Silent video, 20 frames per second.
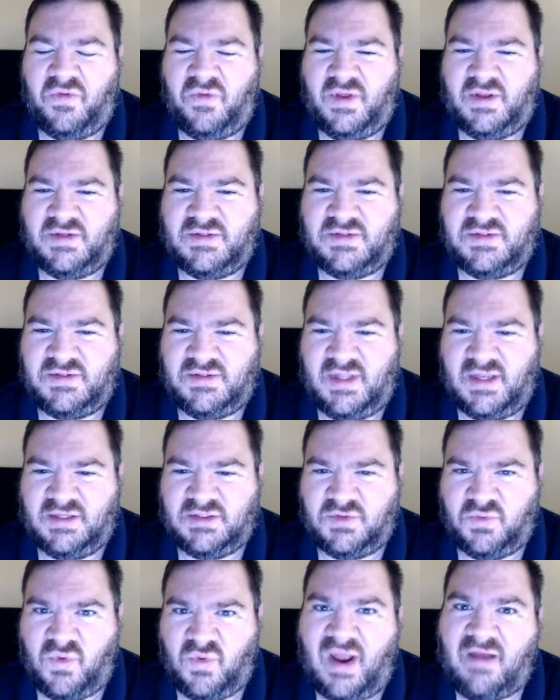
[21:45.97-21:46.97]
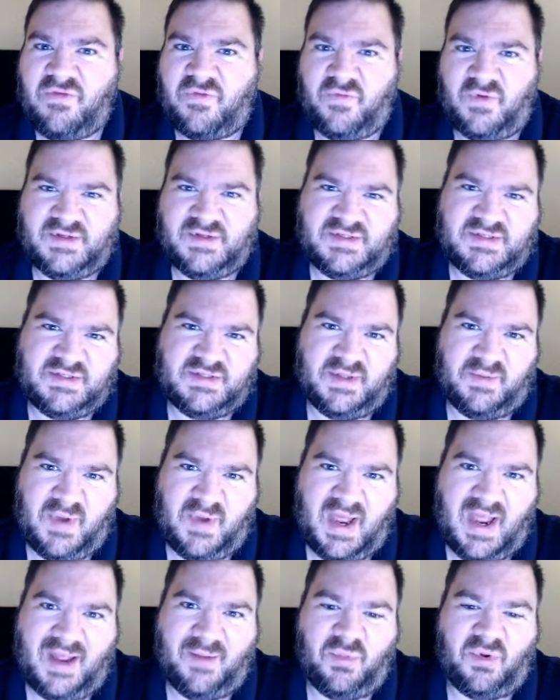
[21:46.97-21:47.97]
these things reference the
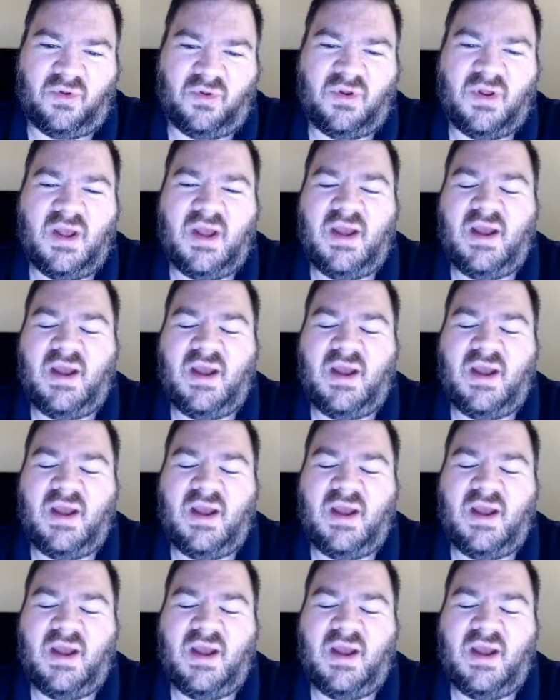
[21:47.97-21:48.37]
Bible,